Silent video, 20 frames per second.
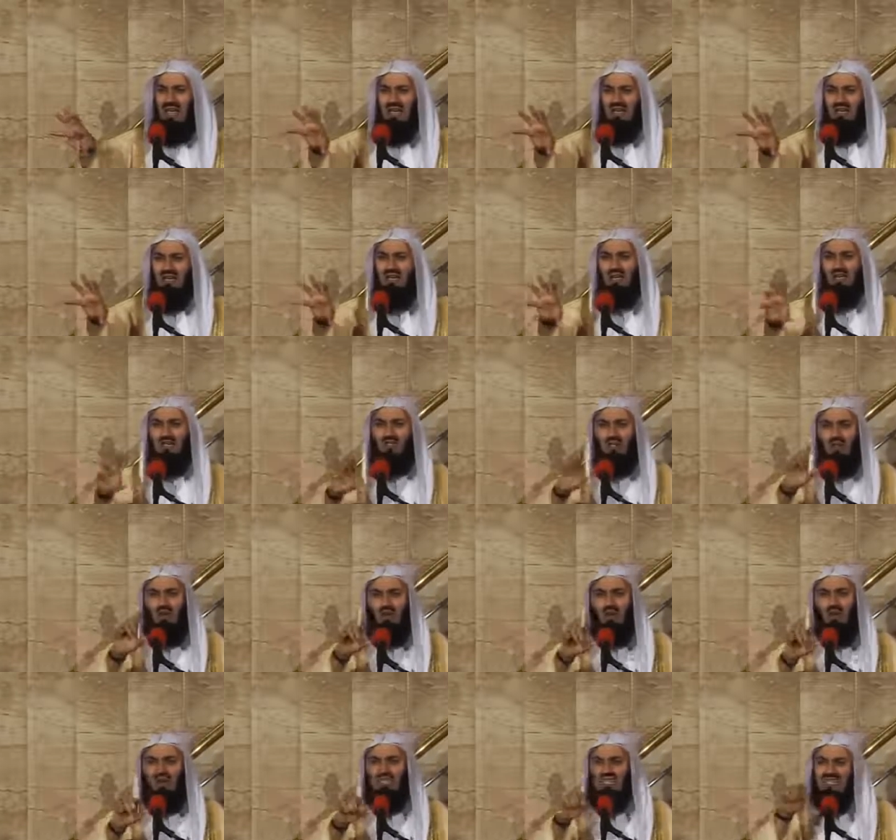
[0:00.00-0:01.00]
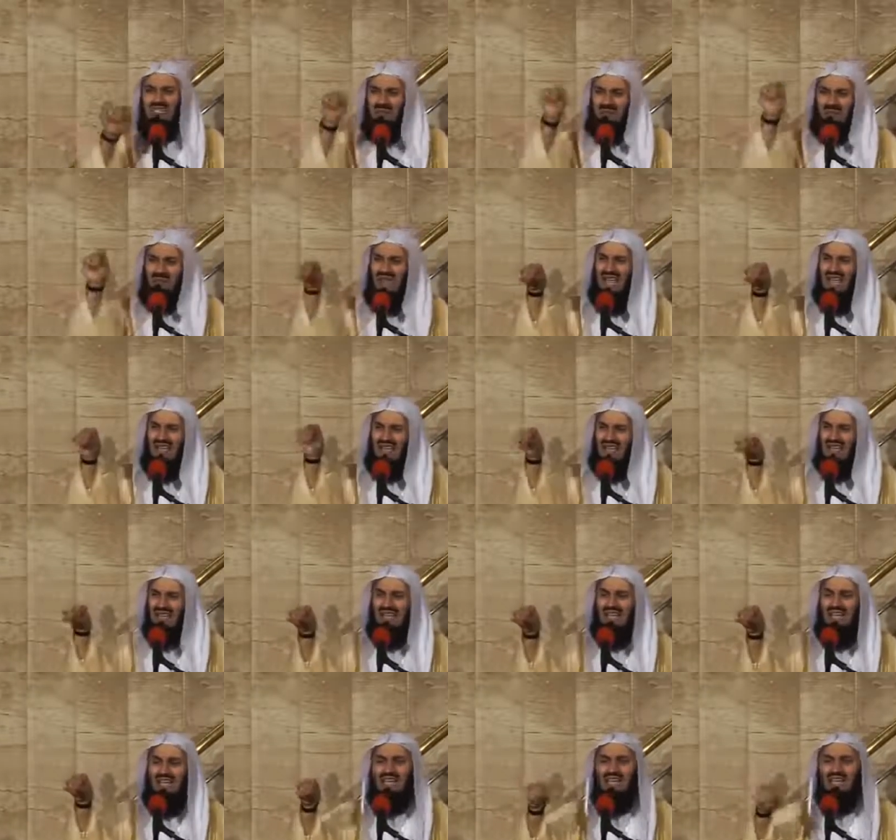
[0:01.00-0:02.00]
And you know what? There's a man
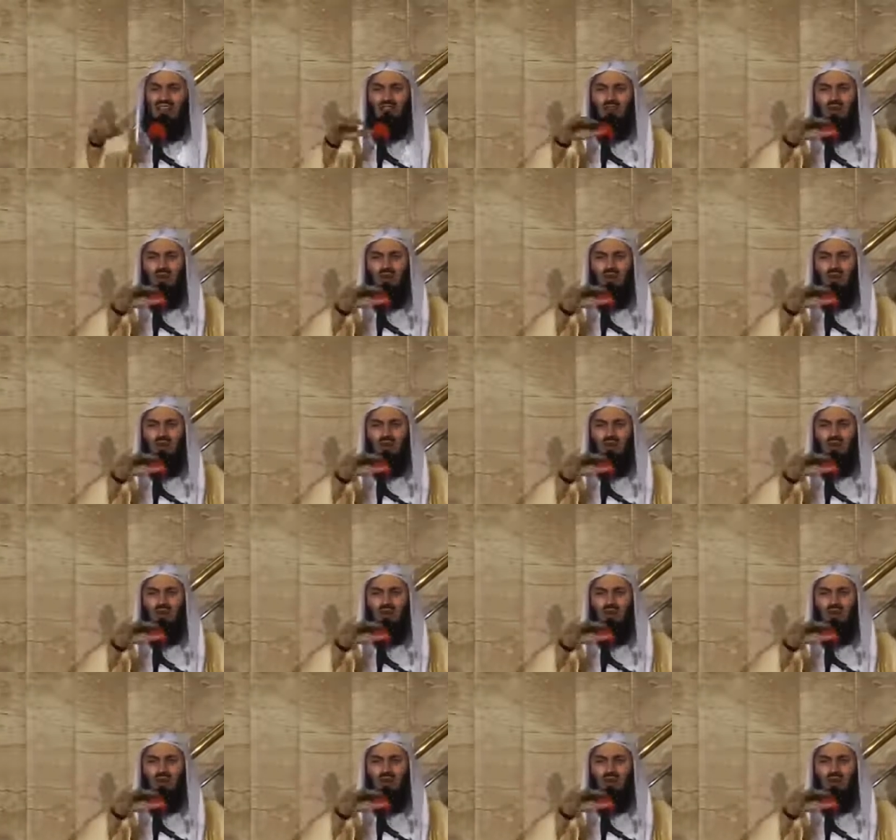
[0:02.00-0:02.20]
in there.